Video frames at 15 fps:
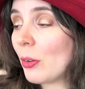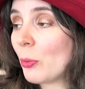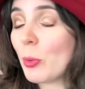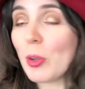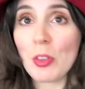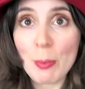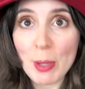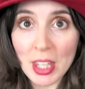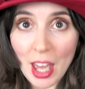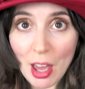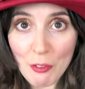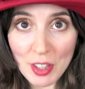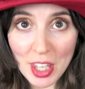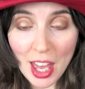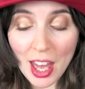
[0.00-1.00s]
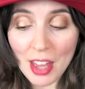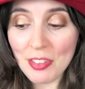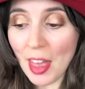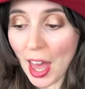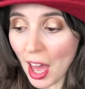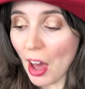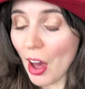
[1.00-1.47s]
With the big caveat
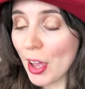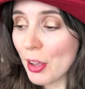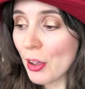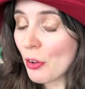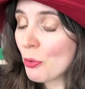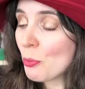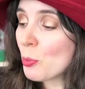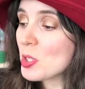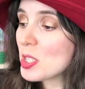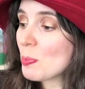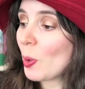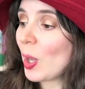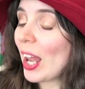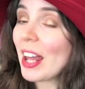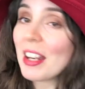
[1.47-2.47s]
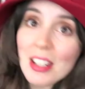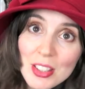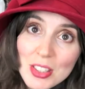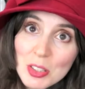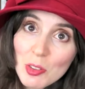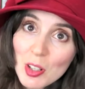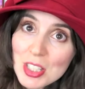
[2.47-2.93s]
that I was
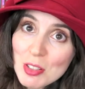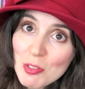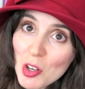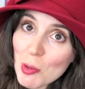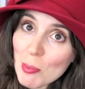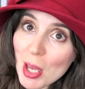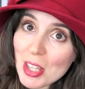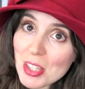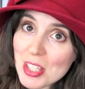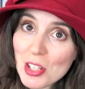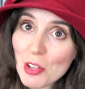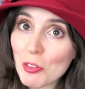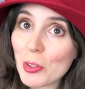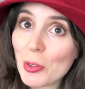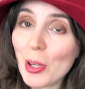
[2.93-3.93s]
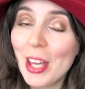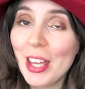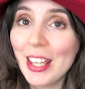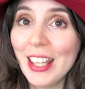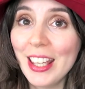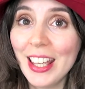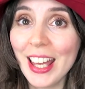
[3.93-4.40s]
planning to write a romance novel
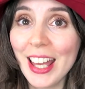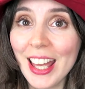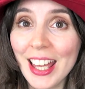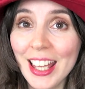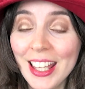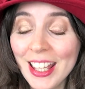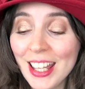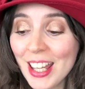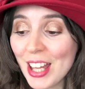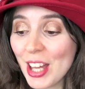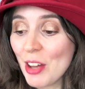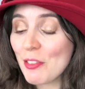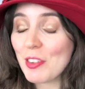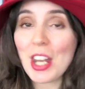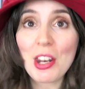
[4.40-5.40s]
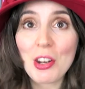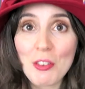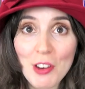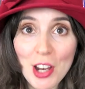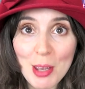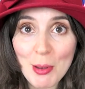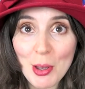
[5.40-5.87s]
for
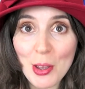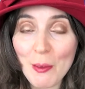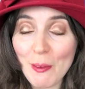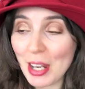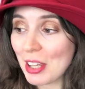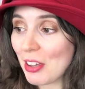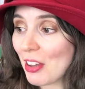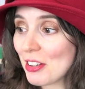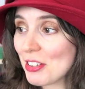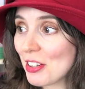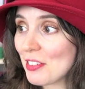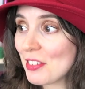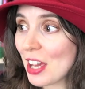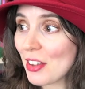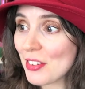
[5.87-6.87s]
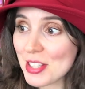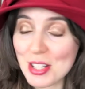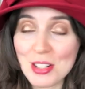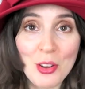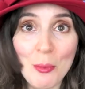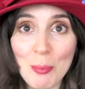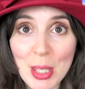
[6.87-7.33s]
NaNoWriMo, and it kind of turned out
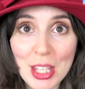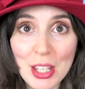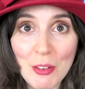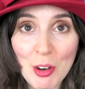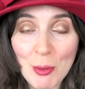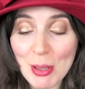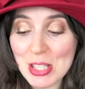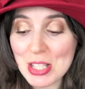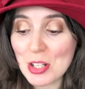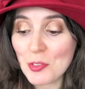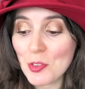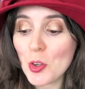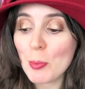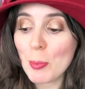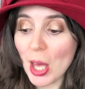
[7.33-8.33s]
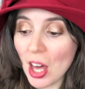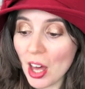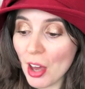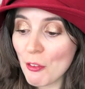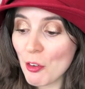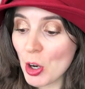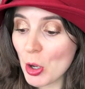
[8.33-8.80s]
to not be a romance novel,
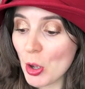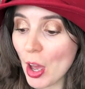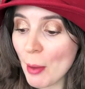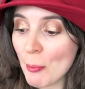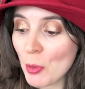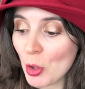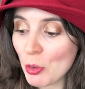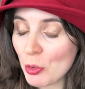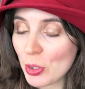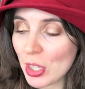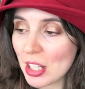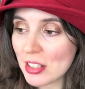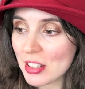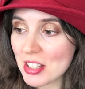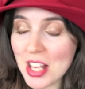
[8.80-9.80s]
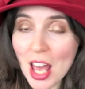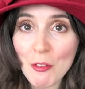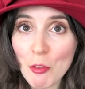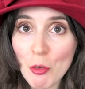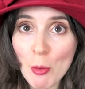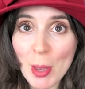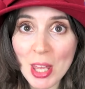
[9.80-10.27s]
but a novel that does
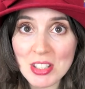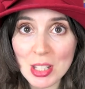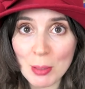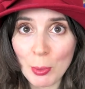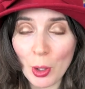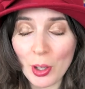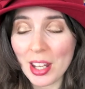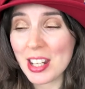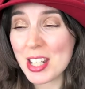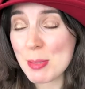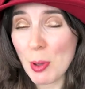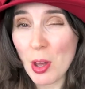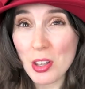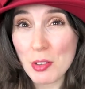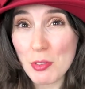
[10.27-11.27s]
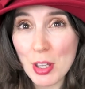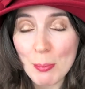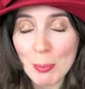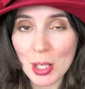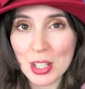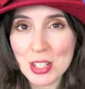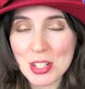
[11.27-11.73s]
have a romantic plotline as part of
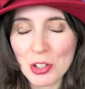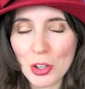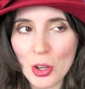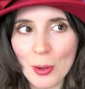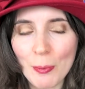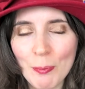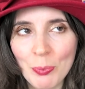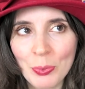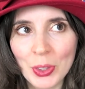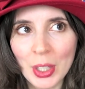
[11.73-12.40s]
it, but it's not